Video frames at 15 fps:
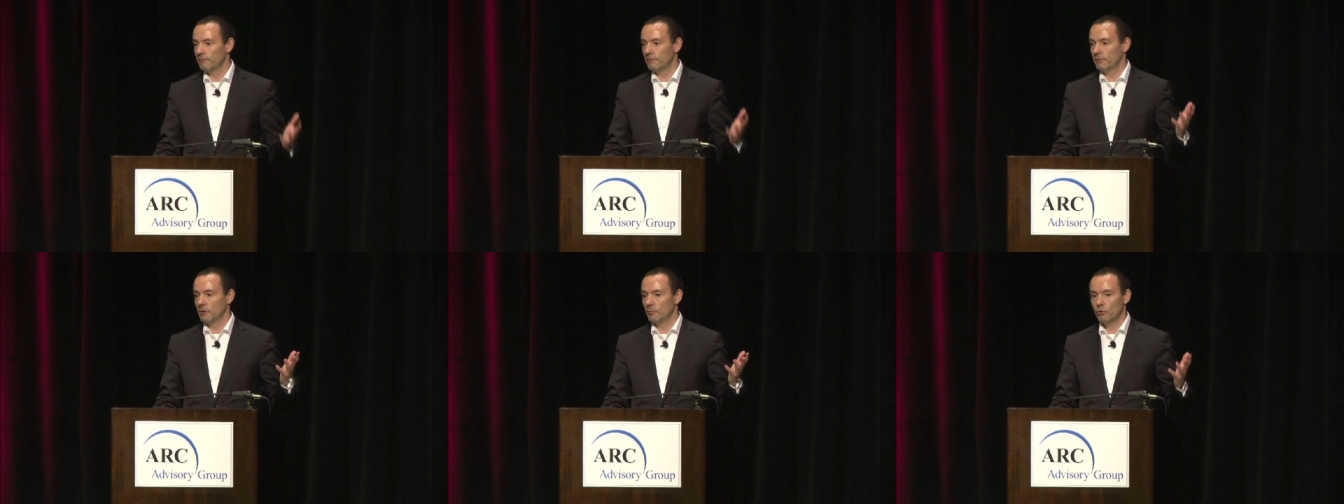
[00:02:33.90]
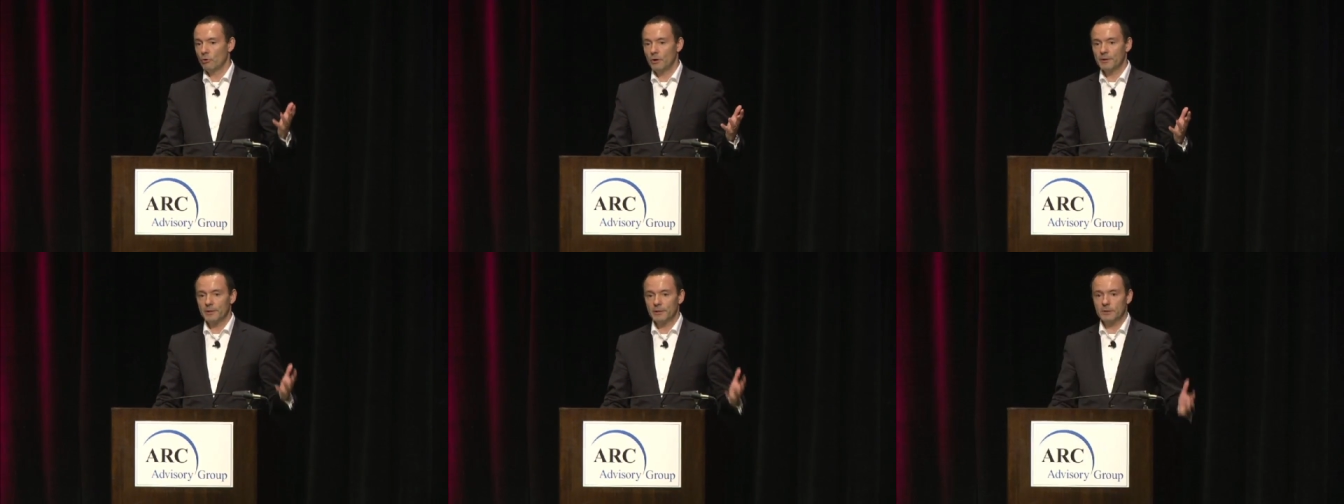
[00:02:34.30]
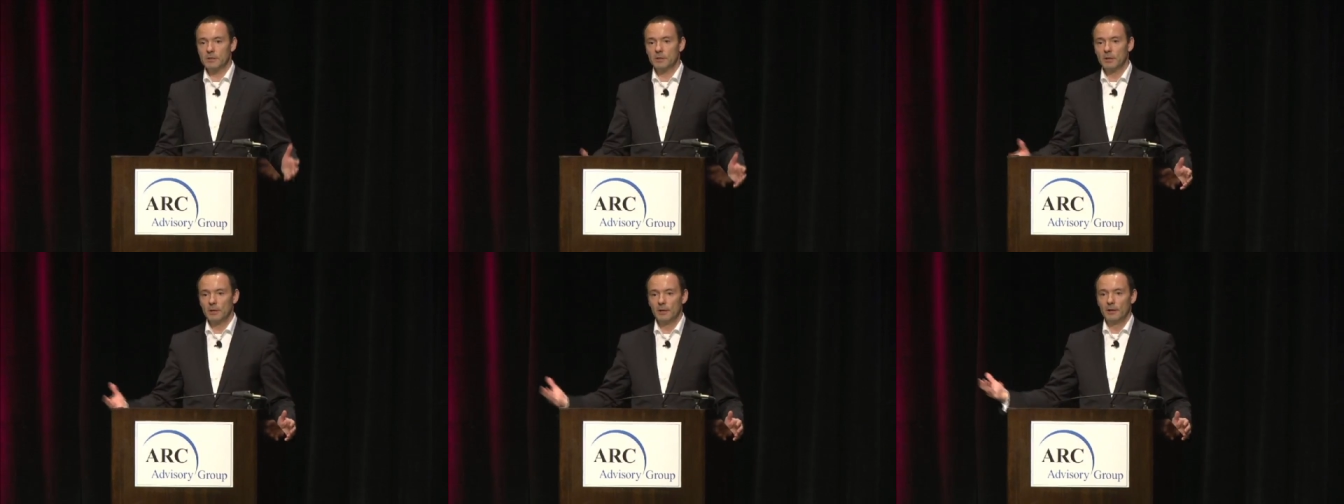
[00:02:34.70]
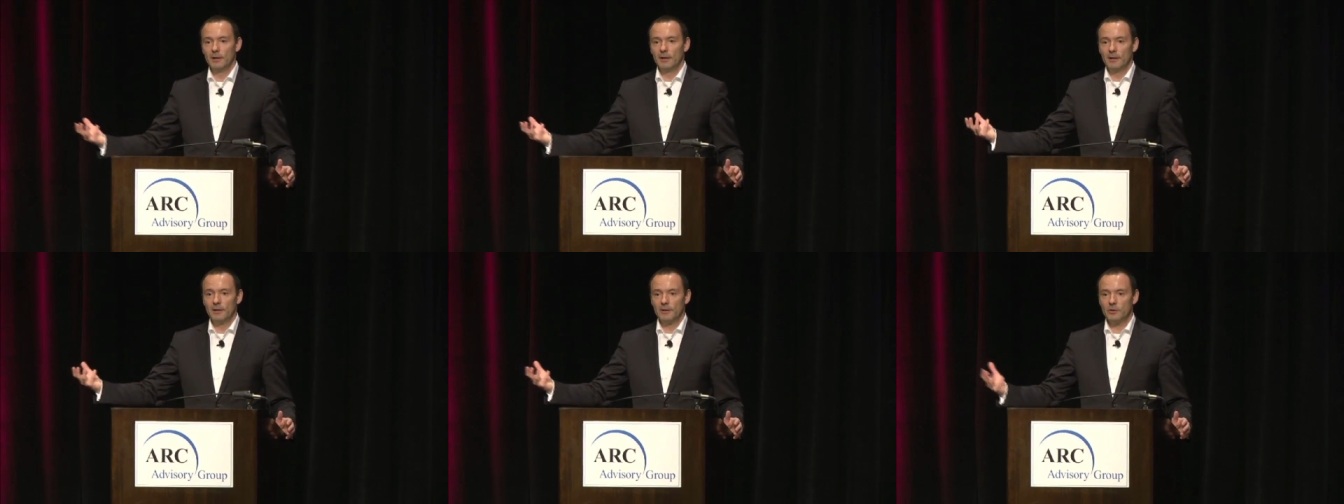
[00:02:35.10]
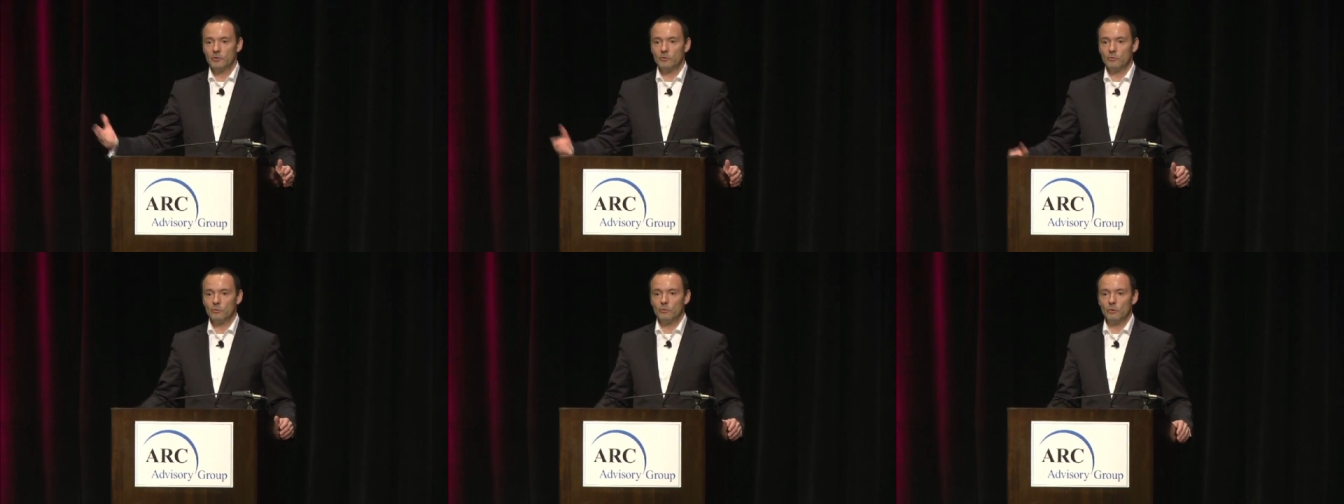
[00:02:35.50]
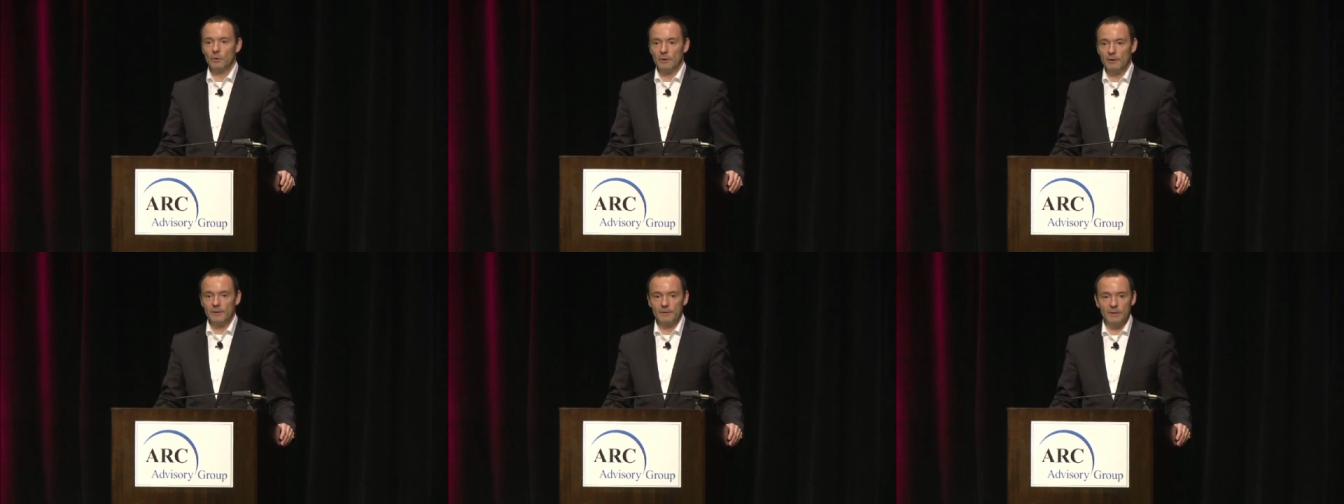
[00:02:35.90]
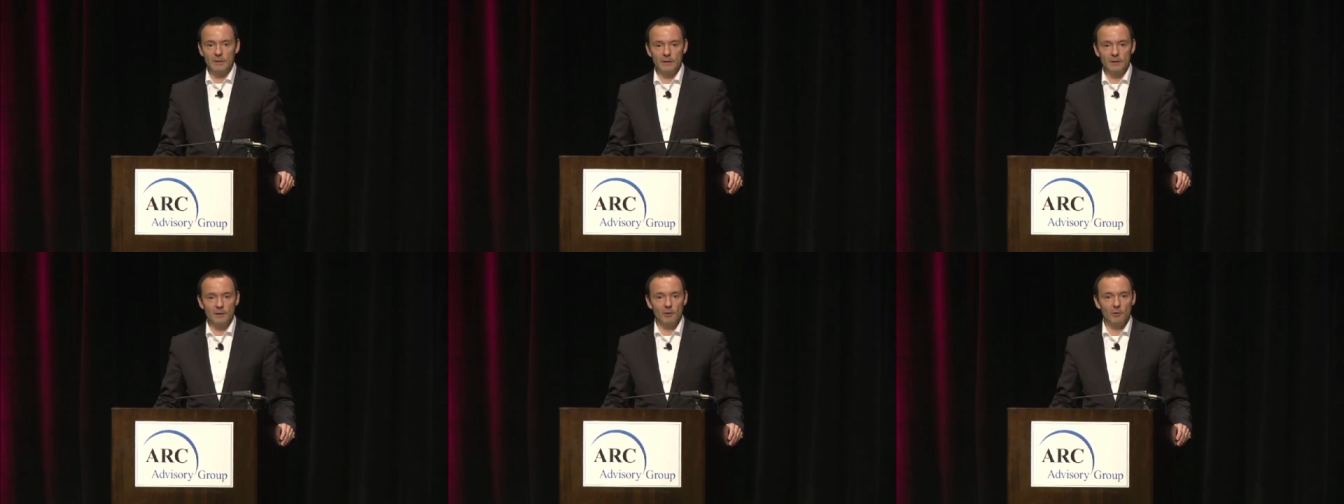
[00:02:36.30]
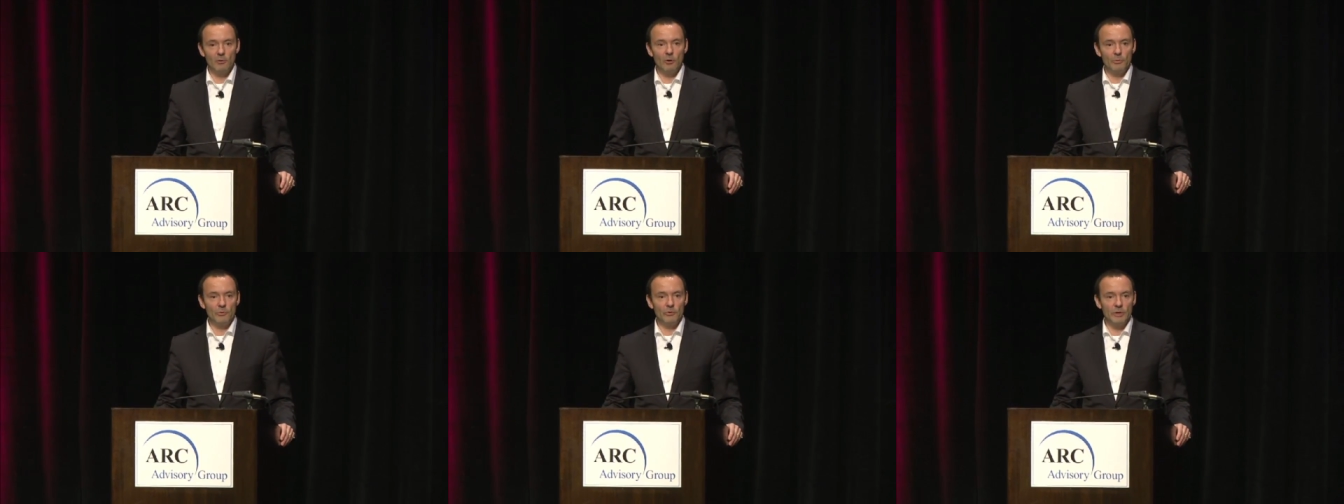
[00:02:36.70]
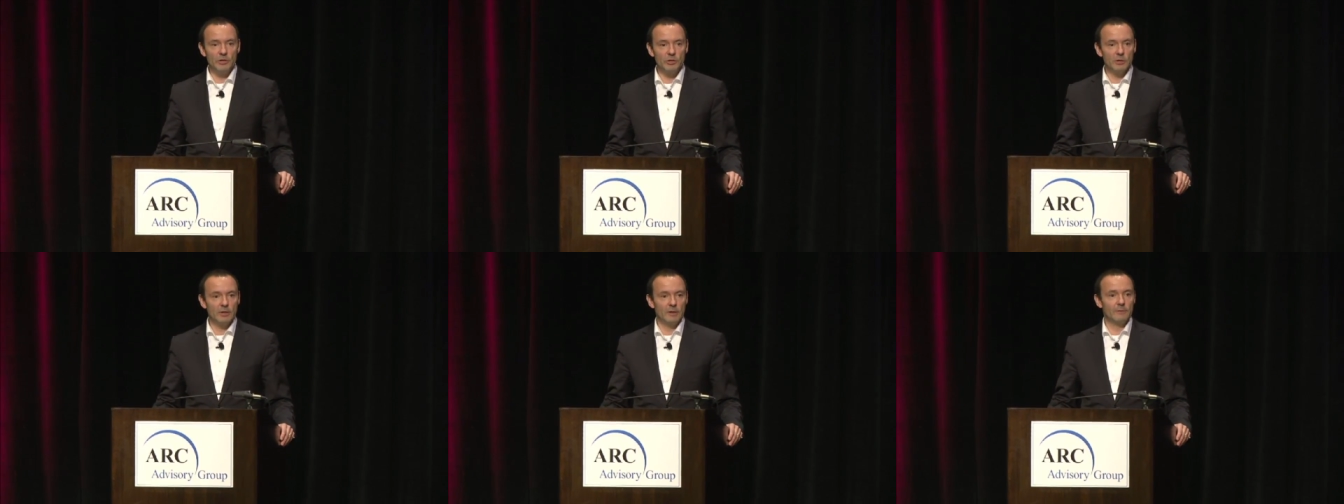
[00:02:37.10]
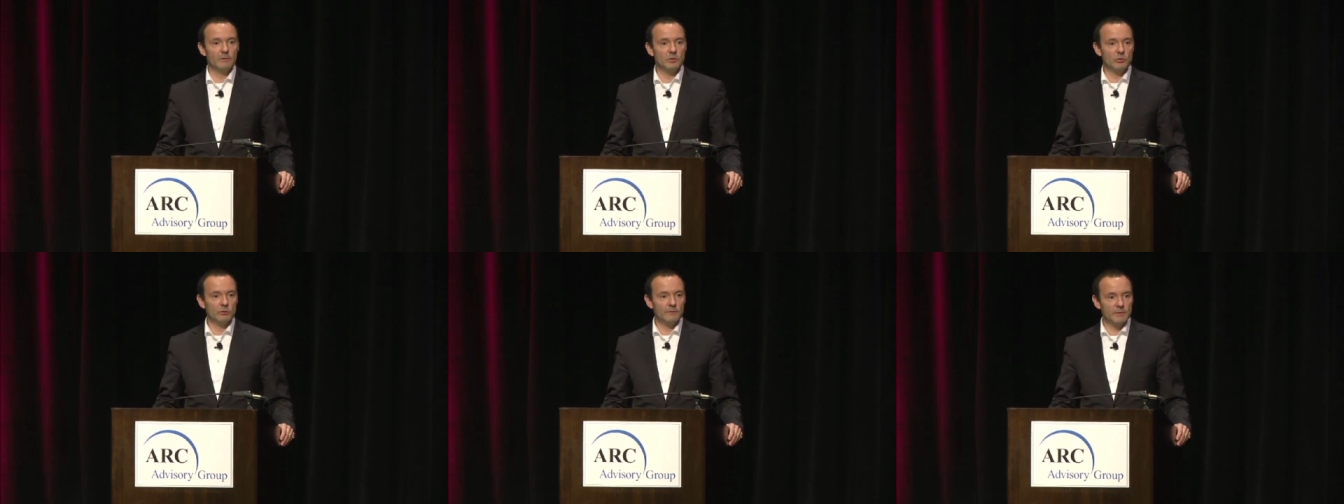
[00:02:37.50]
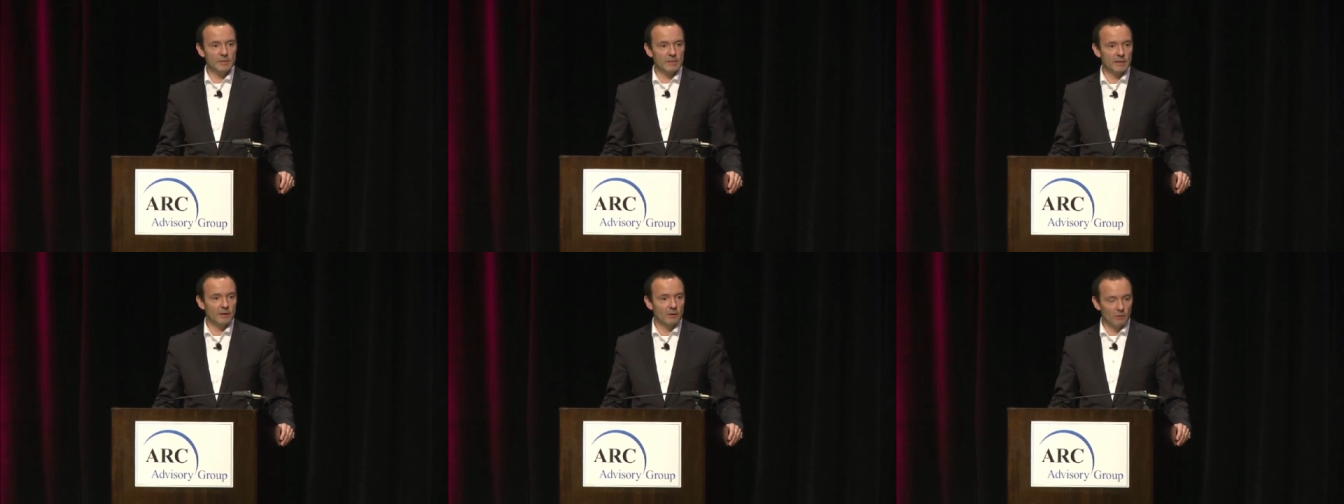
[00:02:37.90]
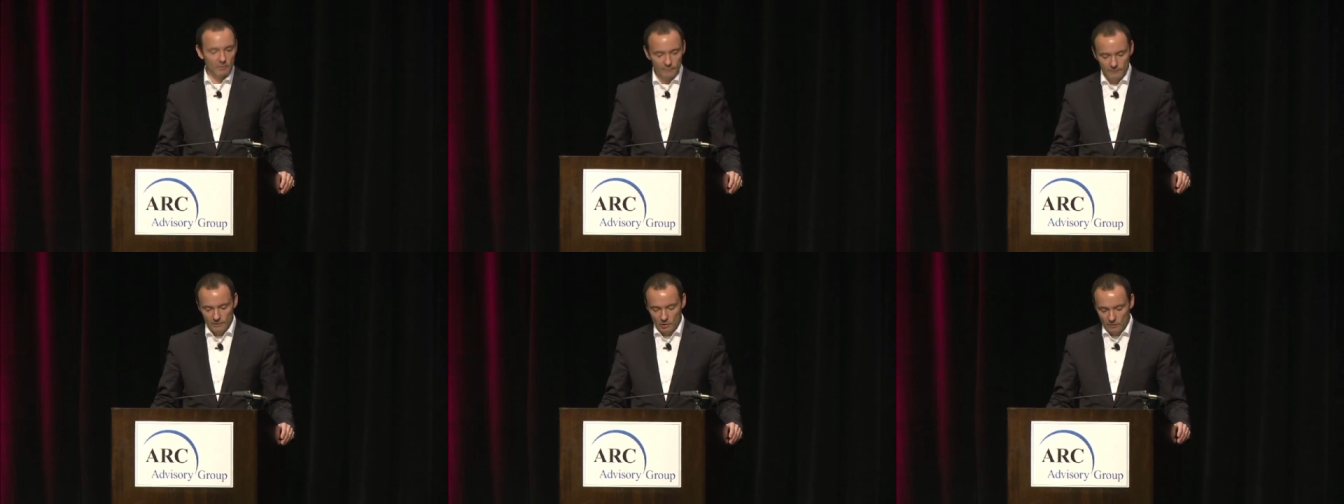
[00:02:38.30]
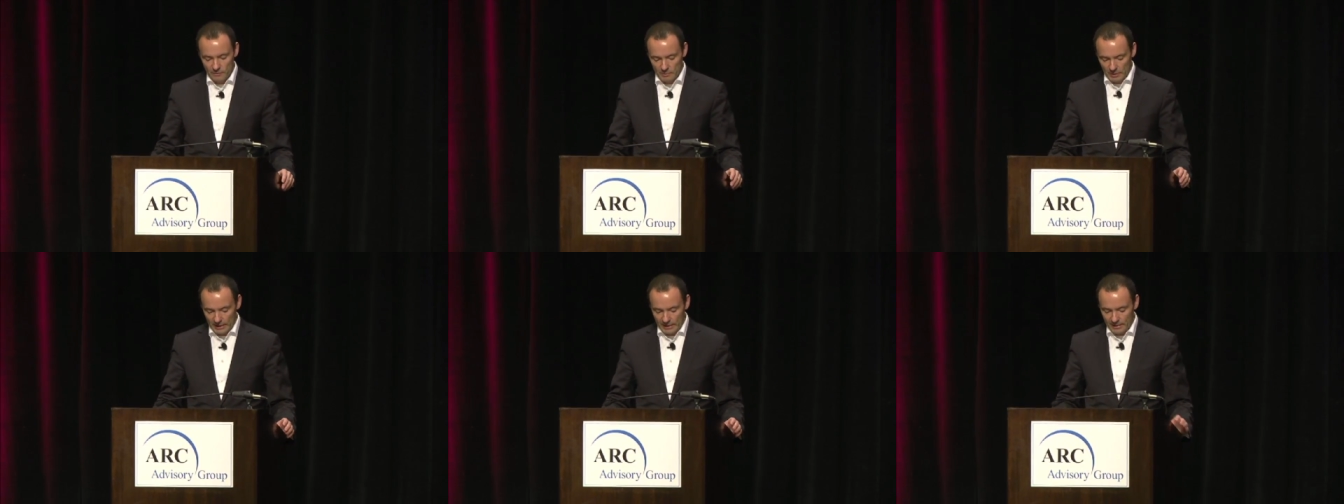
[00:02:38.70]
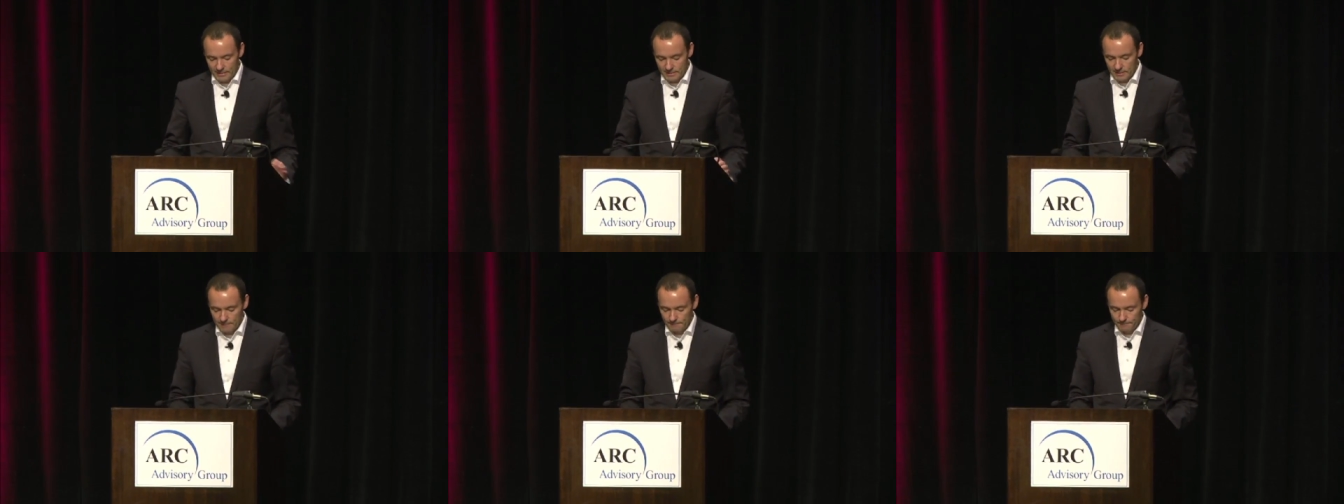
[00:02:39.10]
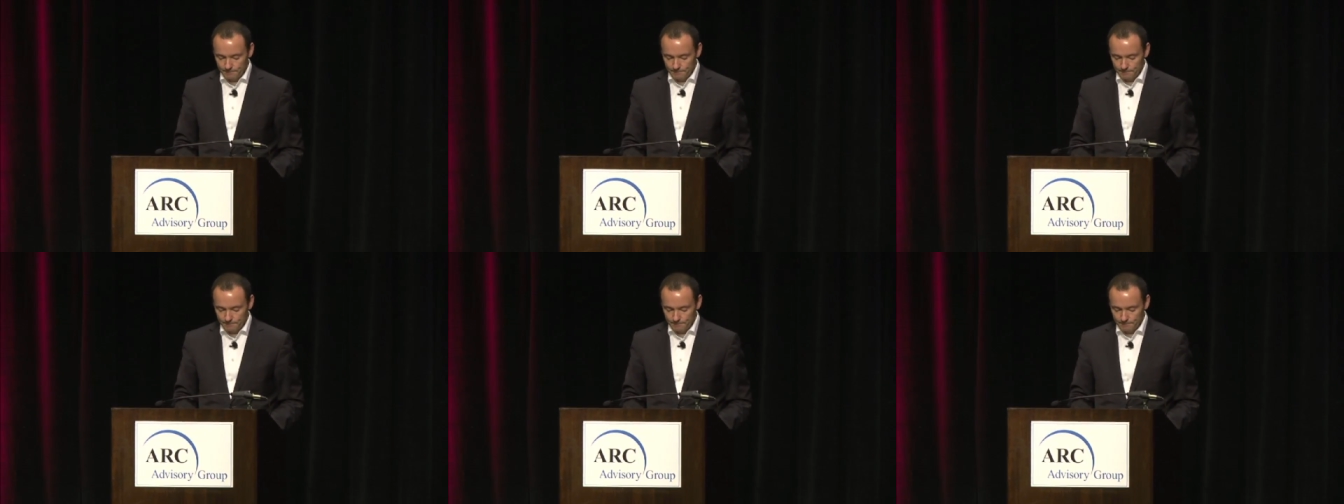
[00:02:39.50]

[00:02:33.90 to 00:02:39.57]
of a product uh, to uh, the uh, operation and the servicing of, of a plant